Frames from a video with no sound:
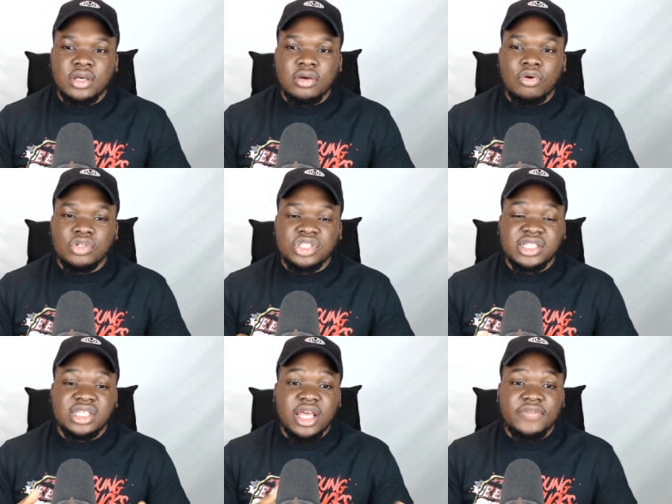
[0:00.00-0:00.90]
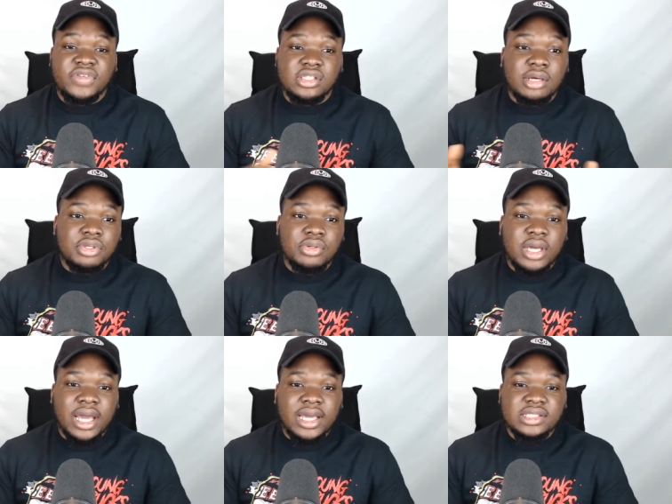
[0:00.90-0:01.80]
or should I say the FTW
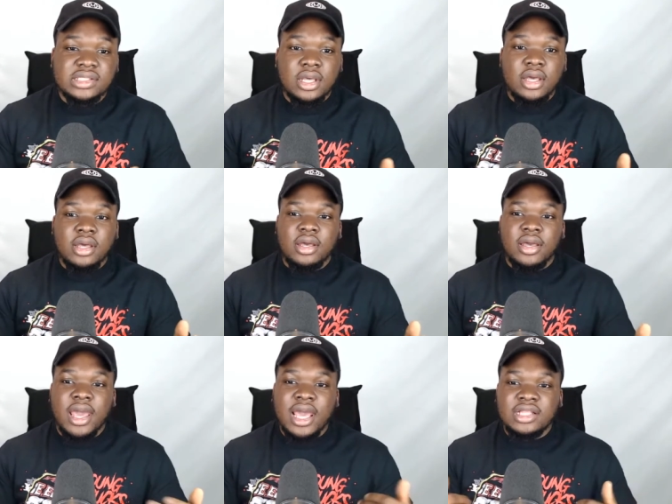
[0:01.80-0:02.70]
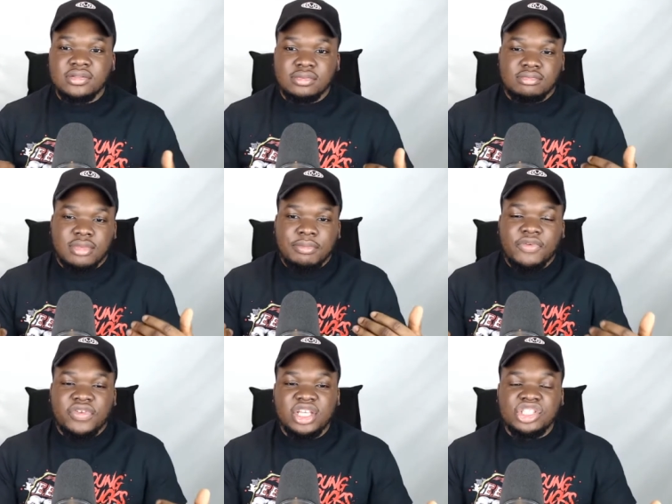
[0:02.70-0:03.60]
guys, had a bit of
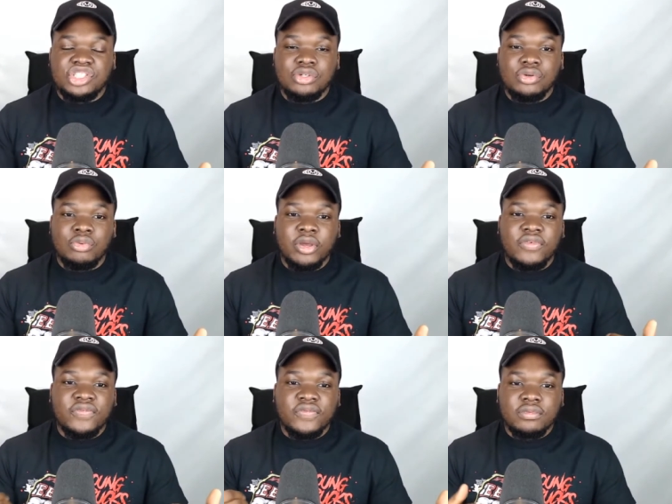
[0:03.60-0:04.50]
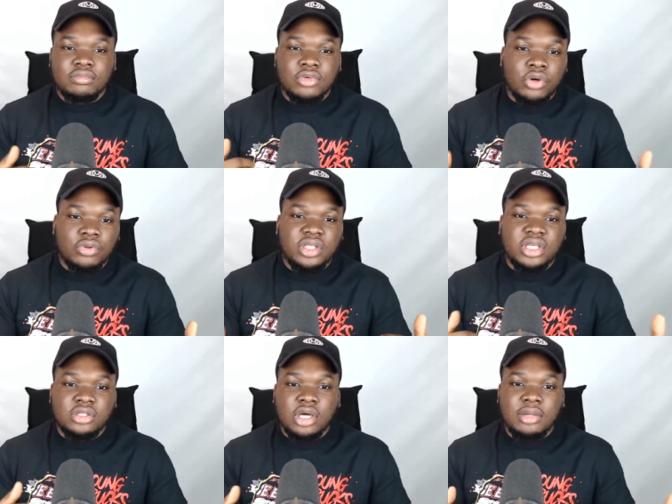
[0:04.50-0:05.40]
an issue with Cody
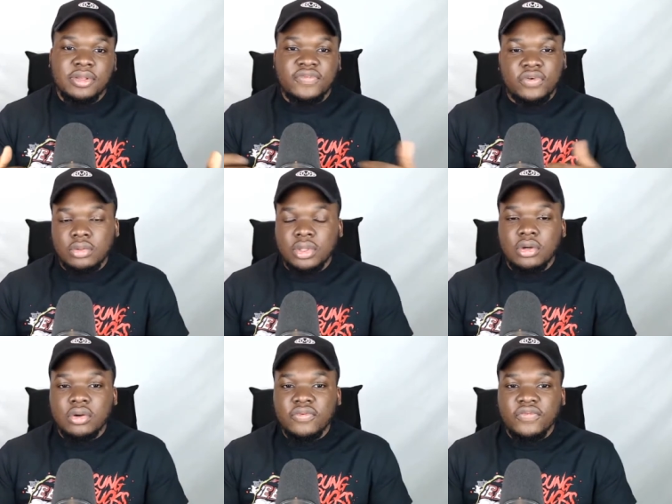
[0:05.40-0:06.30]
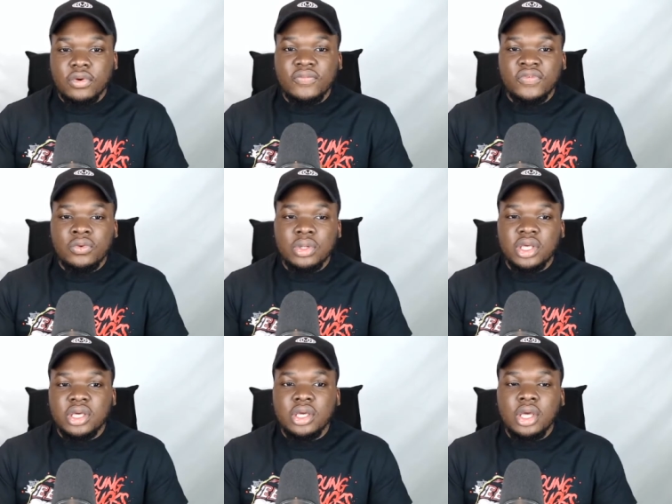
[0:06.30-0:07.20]
and Darby following on from Full
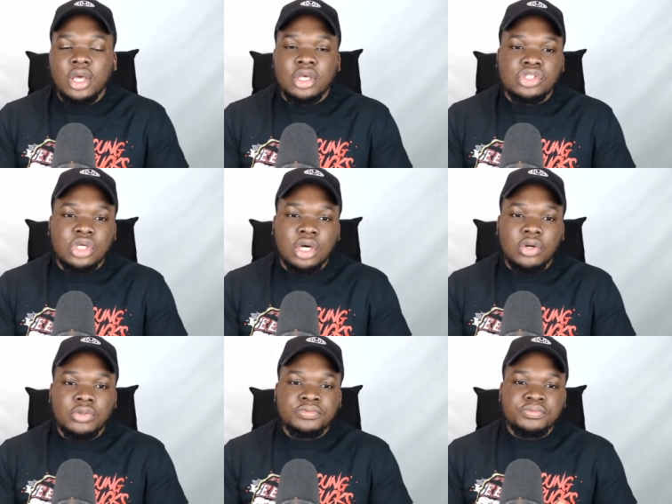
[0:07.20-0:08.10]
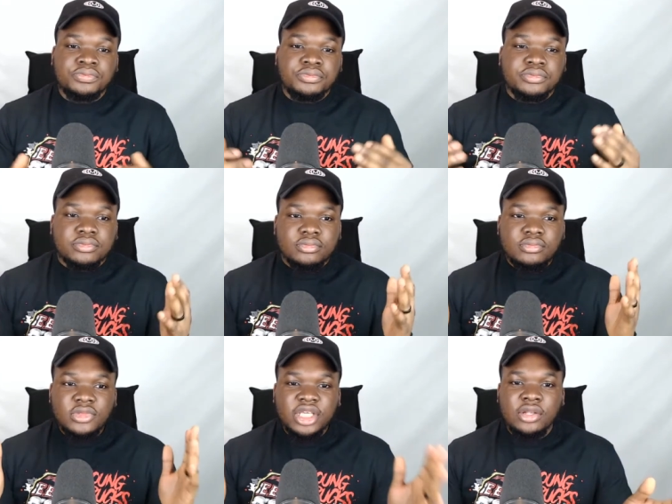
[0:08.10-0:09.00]
Gear. So
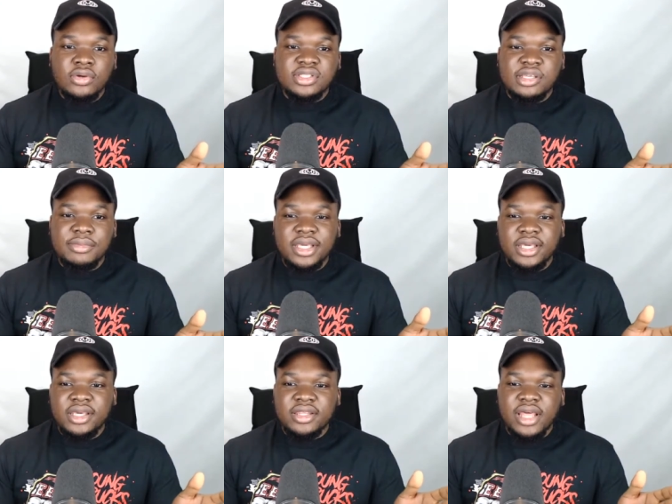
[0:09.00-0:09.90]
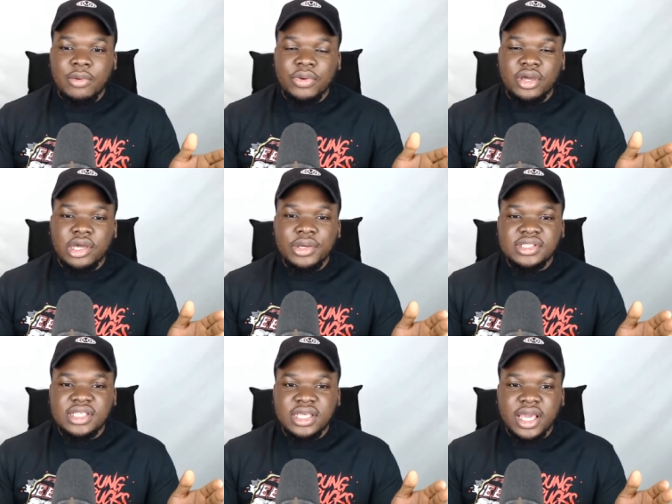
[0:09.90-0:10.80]
it looks to me that we are going
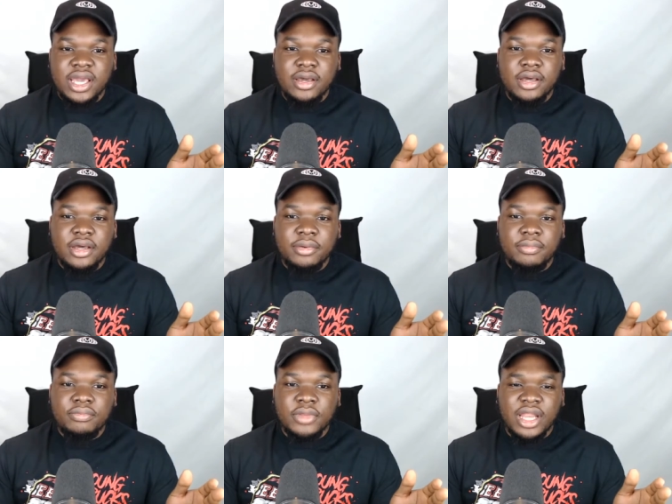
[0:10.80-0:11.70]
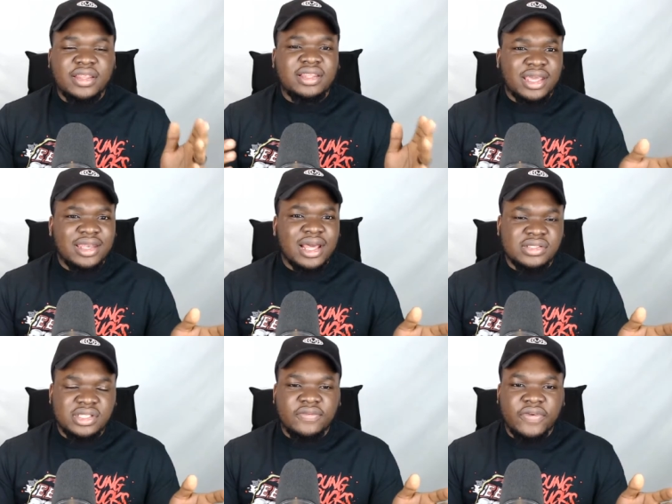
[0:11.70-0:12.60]
to get, and I think they
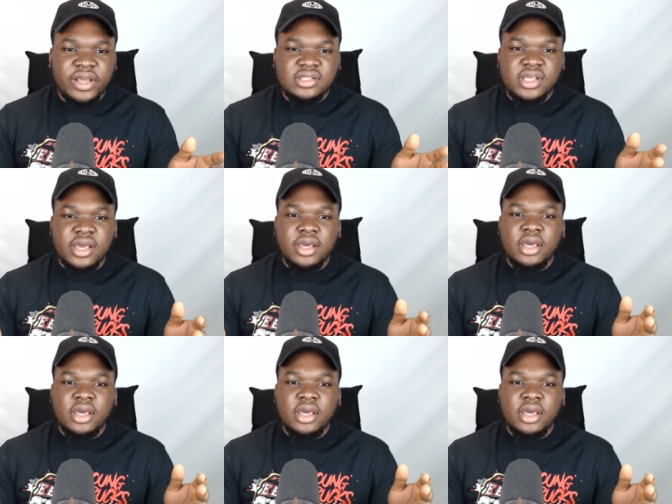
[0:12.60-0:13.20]
announced it, in fact, yeah,